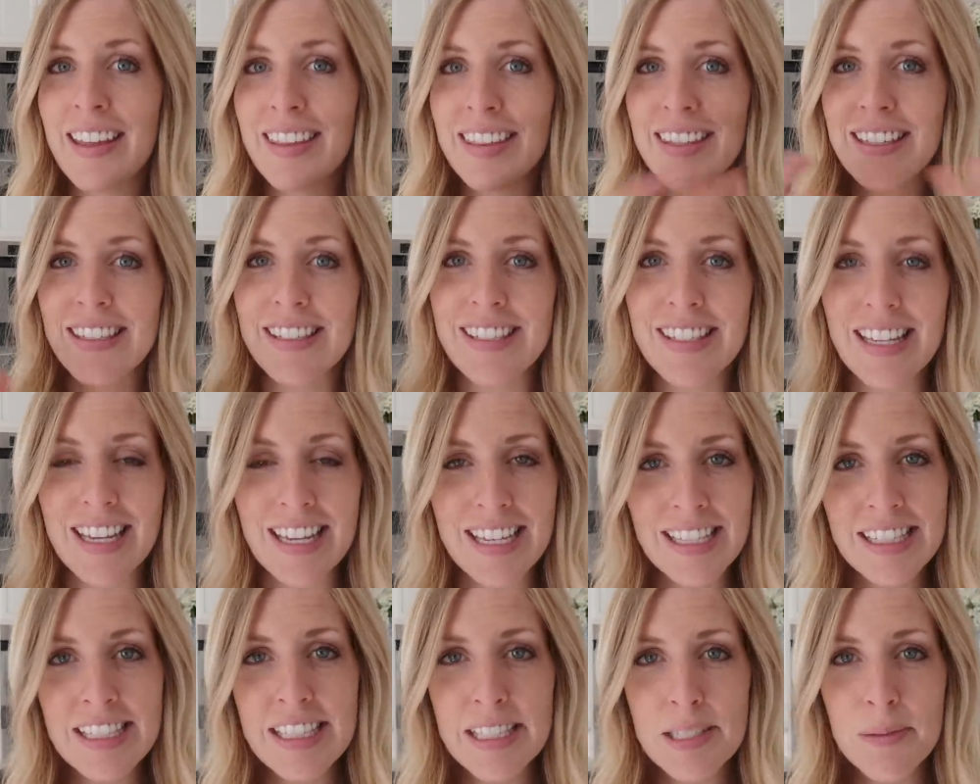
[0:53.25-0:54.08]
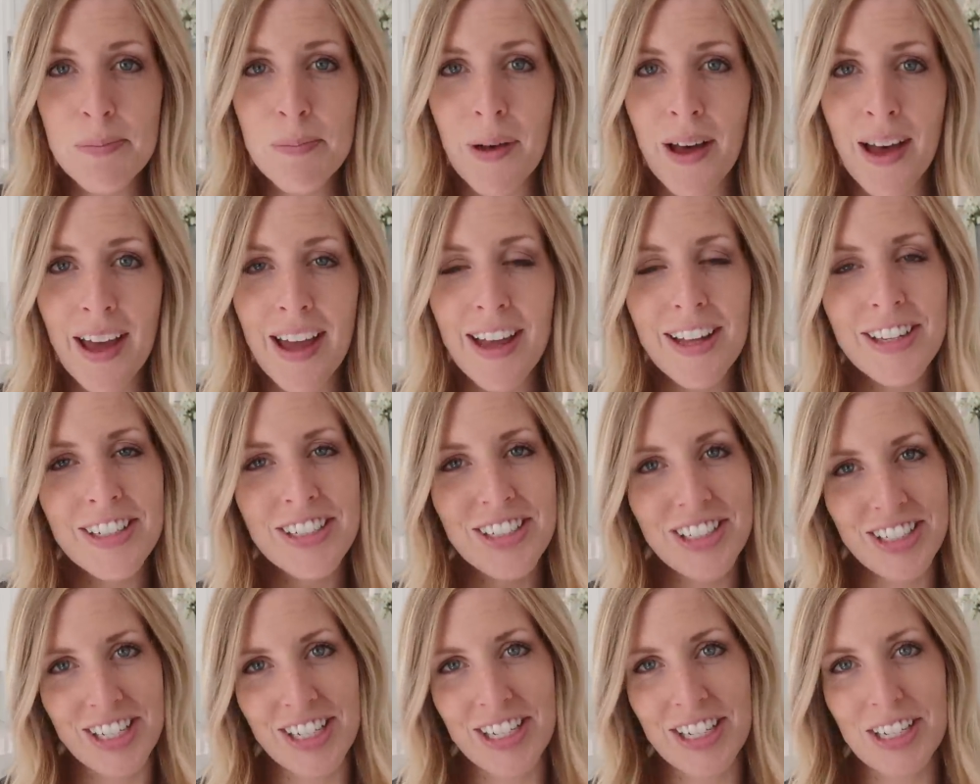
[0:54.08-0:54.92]
this Instant Pot
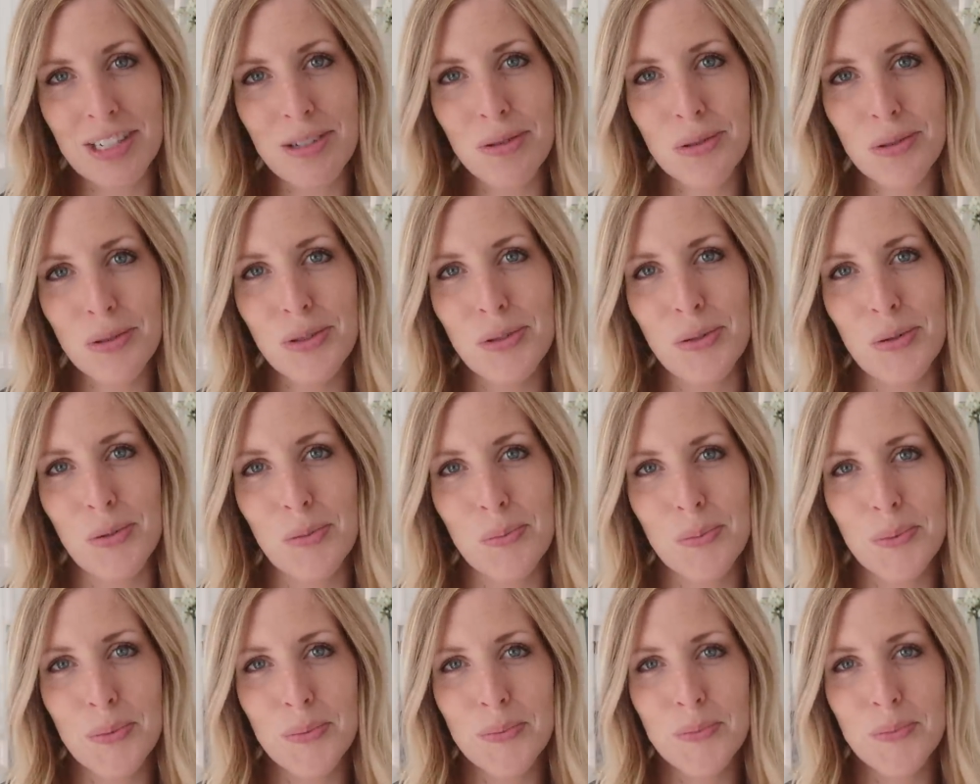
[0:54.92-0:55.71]
chicken noodle soup.